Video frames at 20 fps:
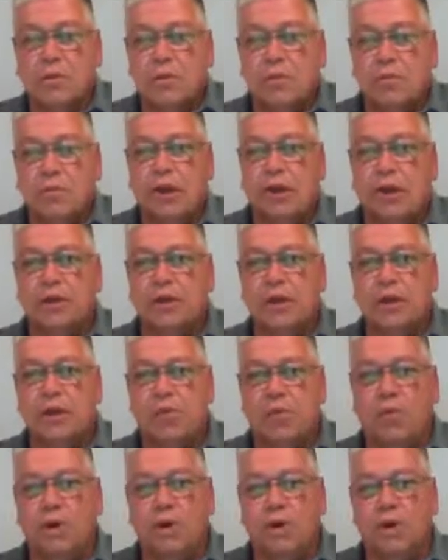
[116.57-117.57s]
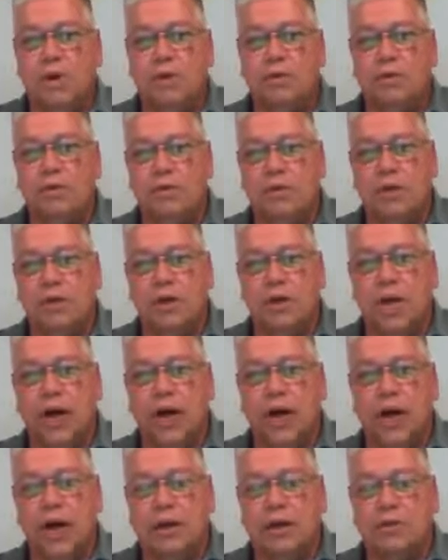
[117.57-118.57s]
But I think we need to look
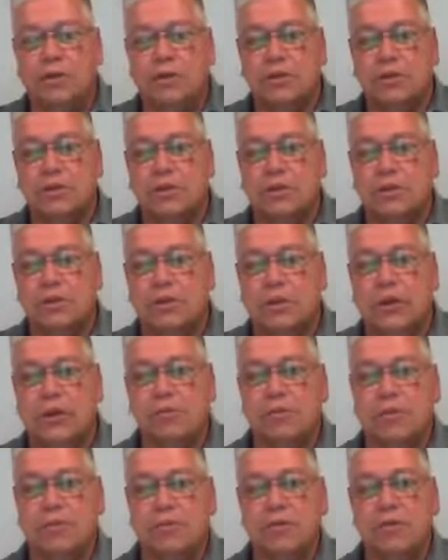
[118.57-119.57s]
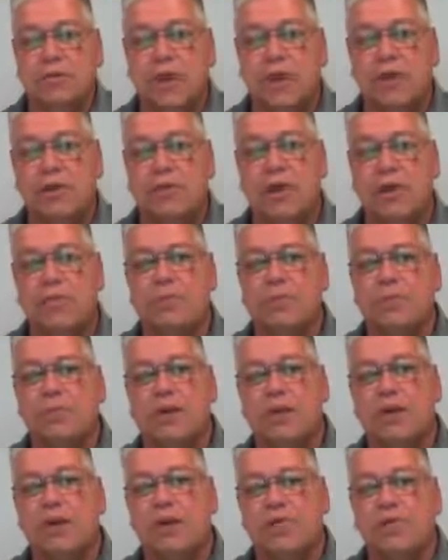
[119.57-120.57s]
at, from a state
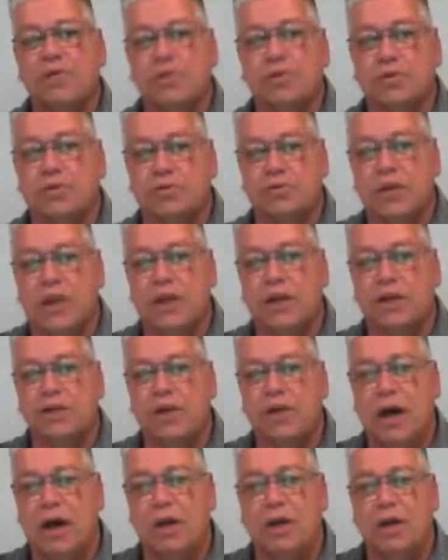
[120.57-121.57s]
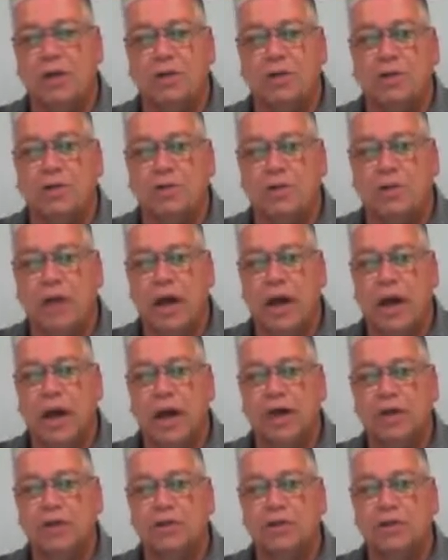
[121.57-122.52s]
representative perspective, I need to look at